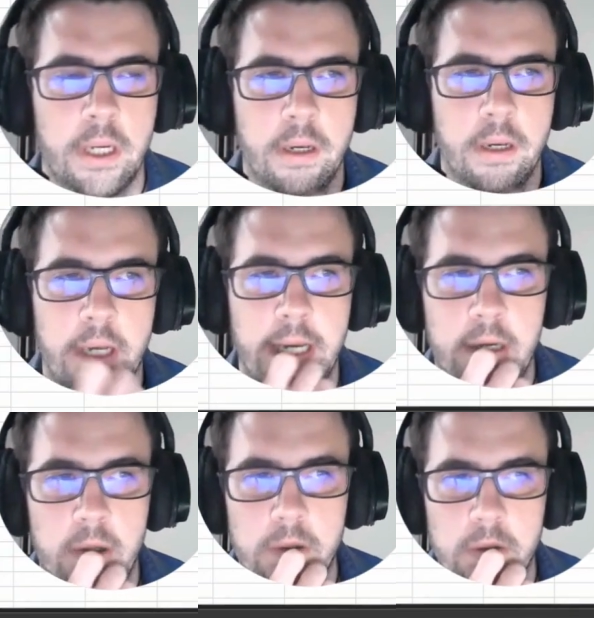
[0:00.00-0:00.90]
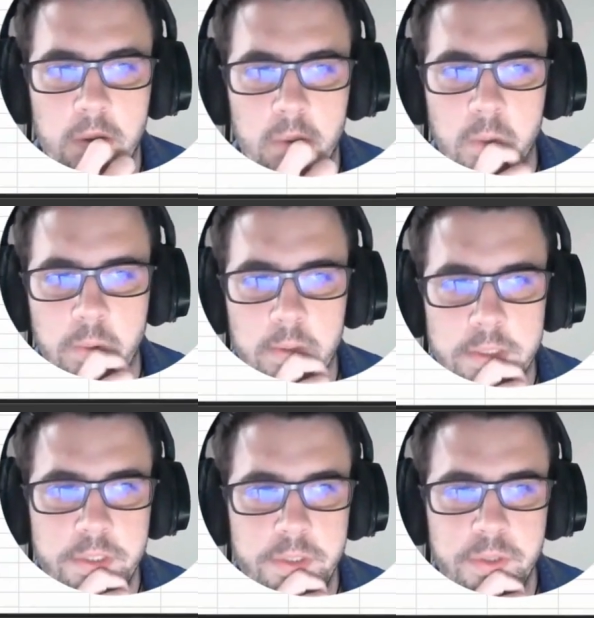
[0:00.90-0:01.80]
Now, what we want
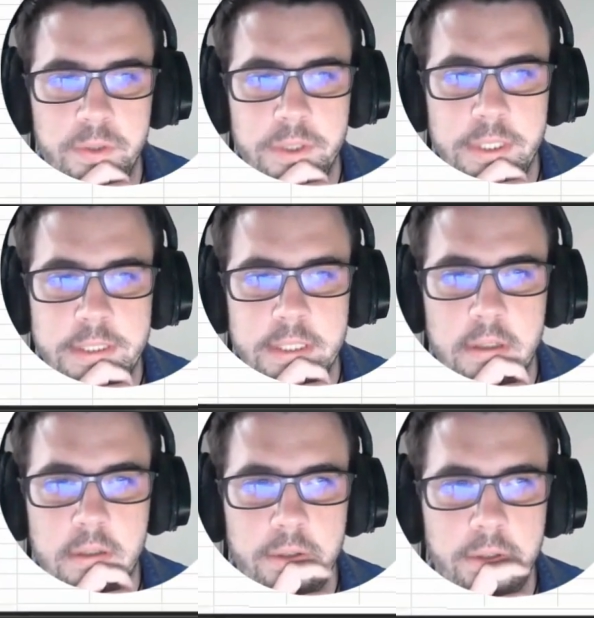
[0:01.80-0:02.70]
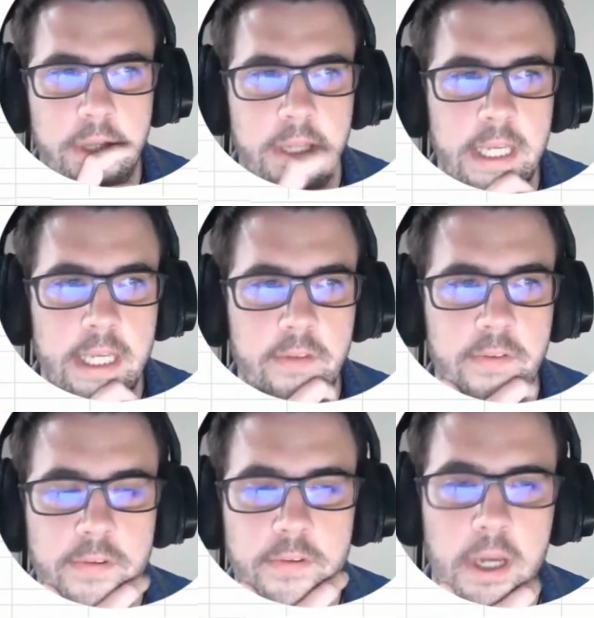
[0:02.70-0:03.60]
to do is include
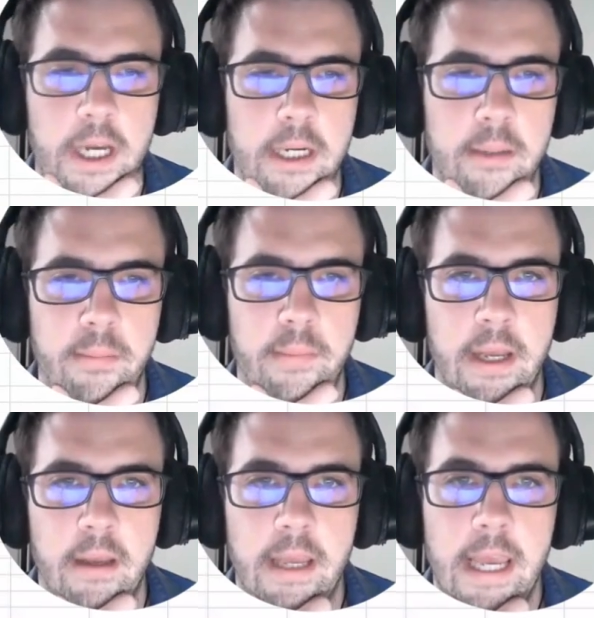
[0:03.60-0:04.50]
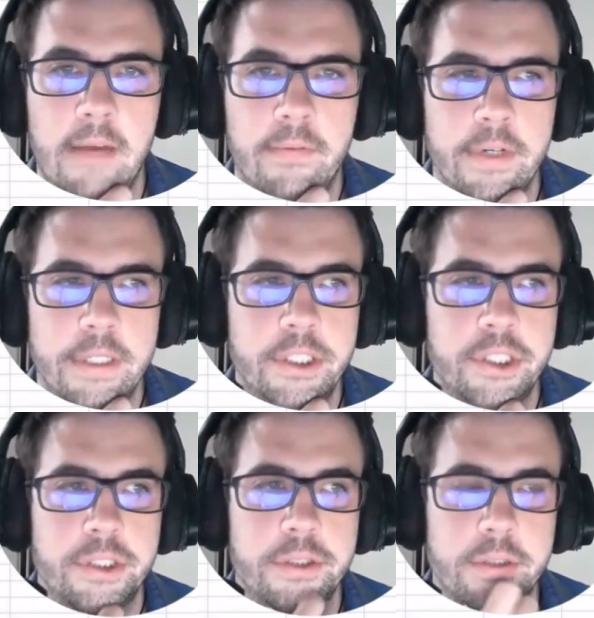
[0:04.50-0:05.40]
these
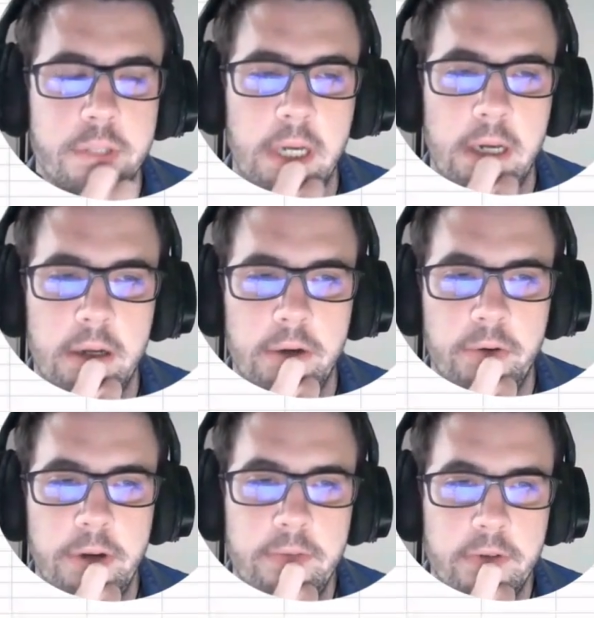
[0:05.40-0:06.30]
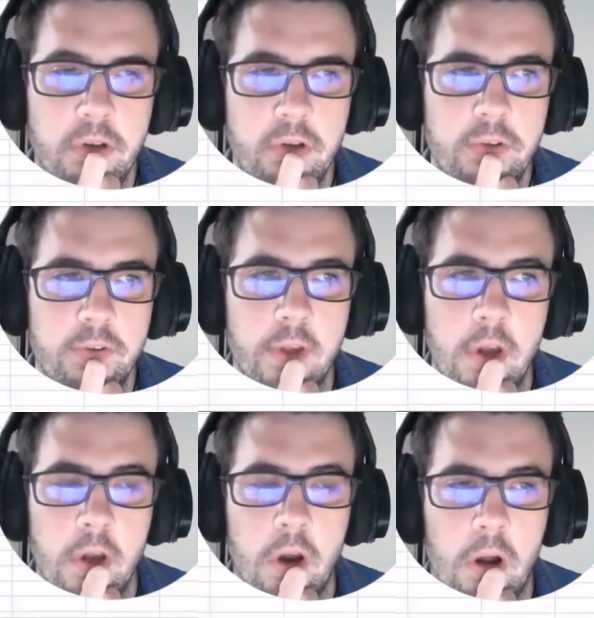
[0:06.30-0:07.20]
average revenues
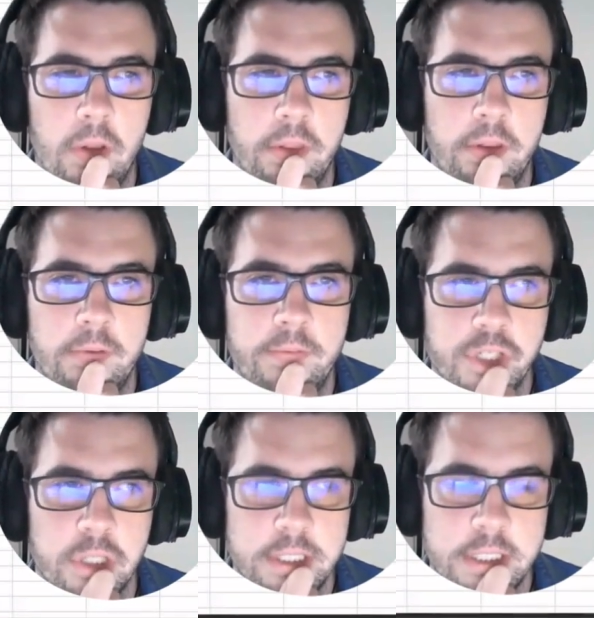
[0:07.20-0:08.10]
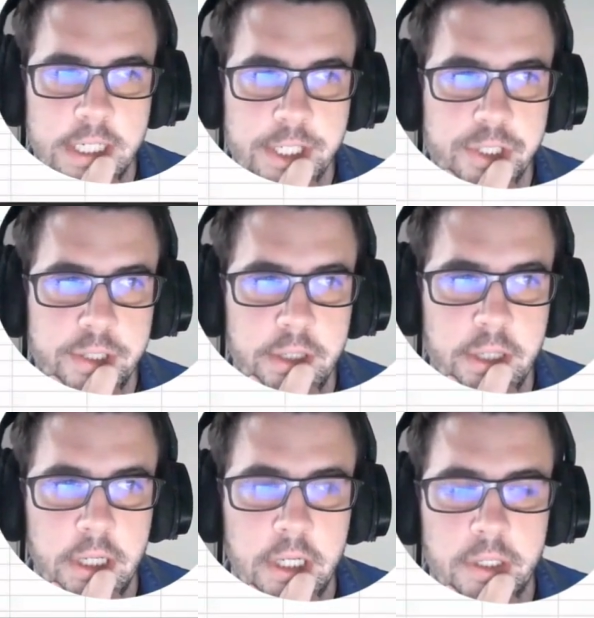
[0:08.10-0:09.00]
on the visualization
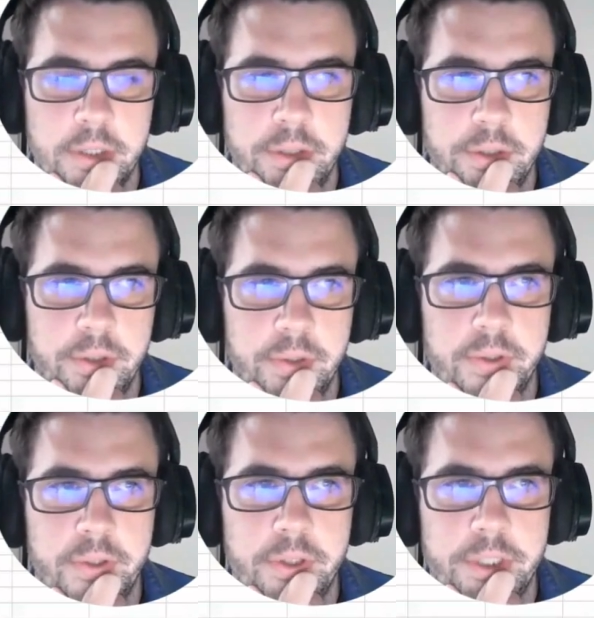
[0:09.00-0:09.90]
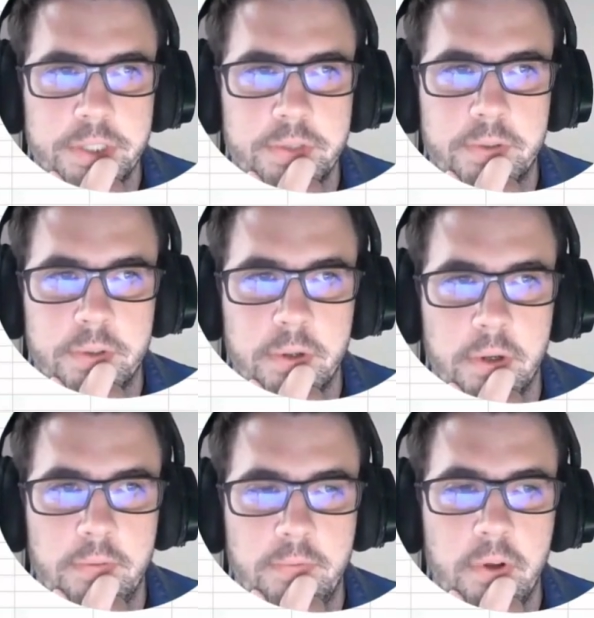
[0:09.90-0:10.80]
to just
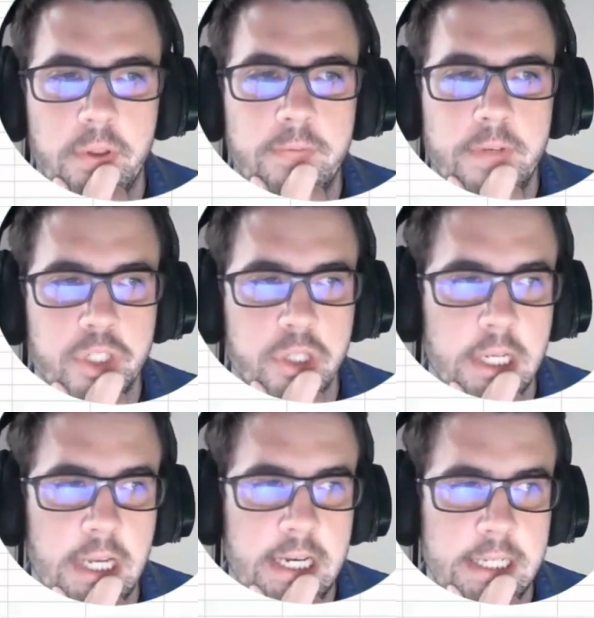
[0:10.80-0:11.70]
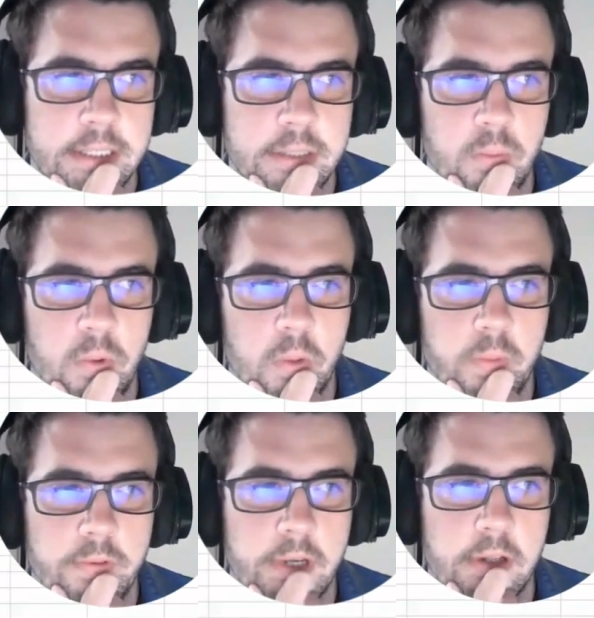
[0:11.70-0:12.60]
further visualize what
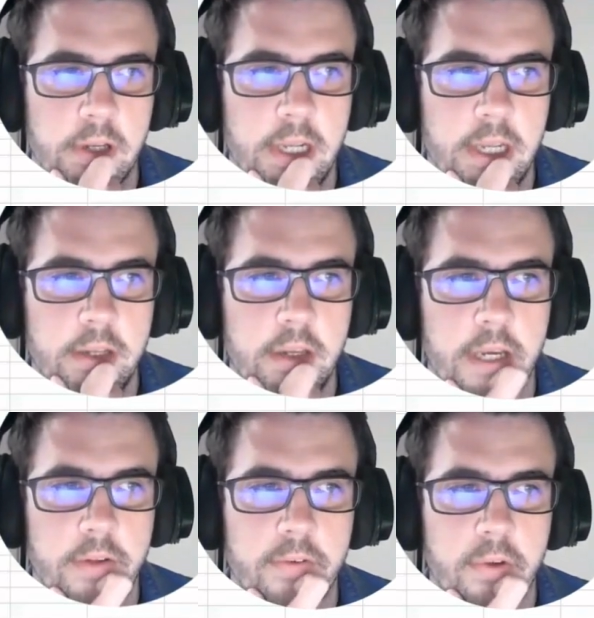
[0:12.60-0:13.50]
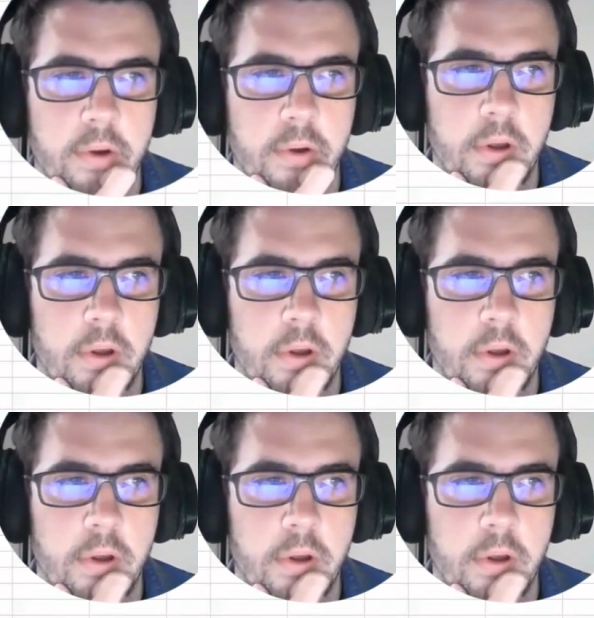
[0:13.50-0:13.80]
we've calculated here. So